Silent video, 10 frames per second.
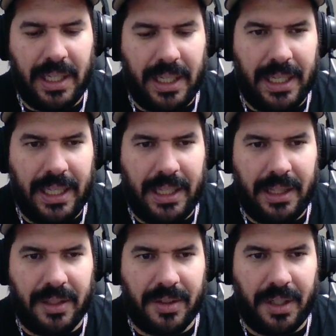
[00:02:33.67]
in
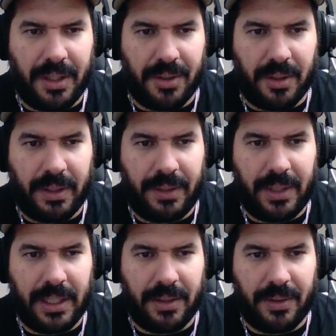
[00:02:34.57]
the center, right?
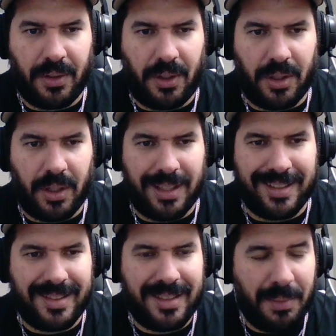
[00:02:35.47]
We saw a
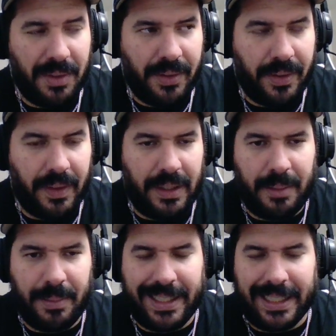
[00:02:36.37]
similar
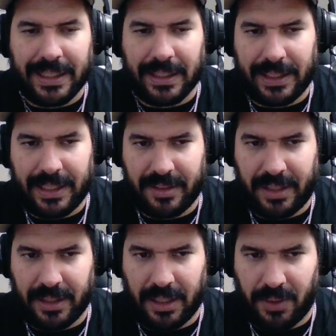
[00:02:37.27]
theme in the last
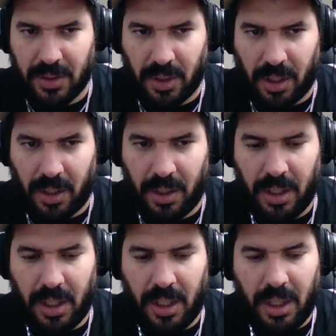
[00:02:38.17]
game that we saw
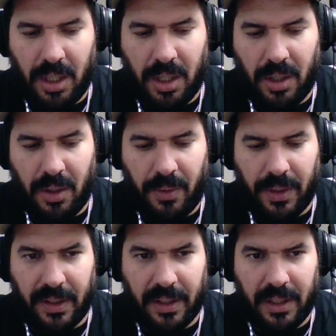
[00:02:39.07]

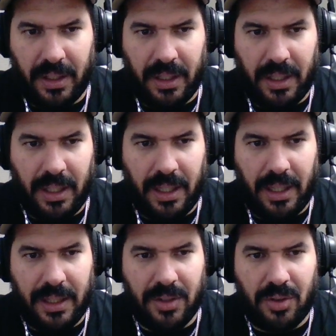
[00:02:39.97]
with
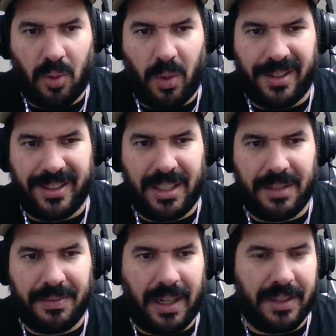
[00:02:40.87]
this square
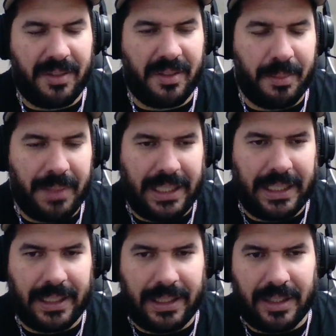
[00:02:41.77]
D5
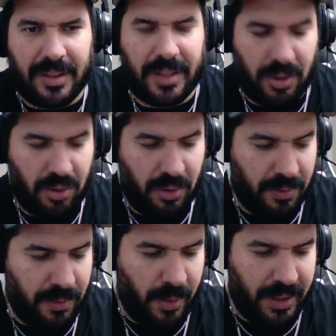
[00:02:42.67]
being the central
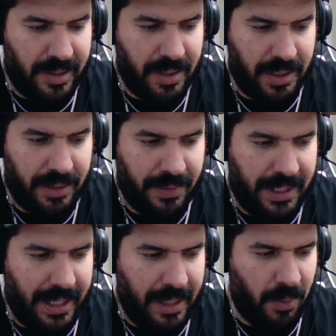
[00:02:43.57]
focus of the
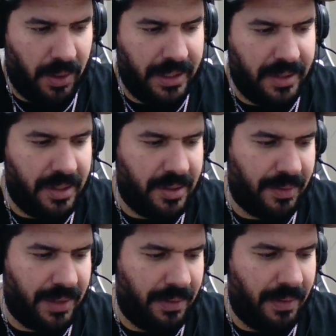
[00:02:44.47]
game. We're going to see
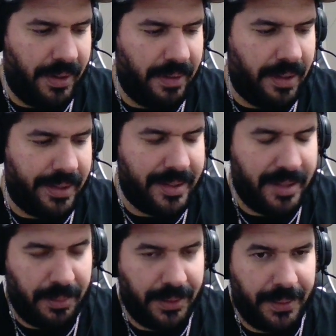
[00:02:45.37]
something very, very
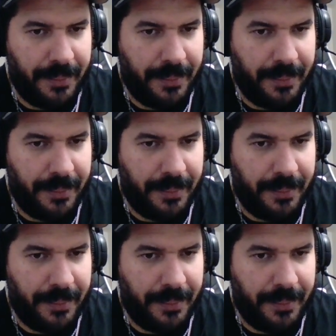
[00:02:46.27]
similar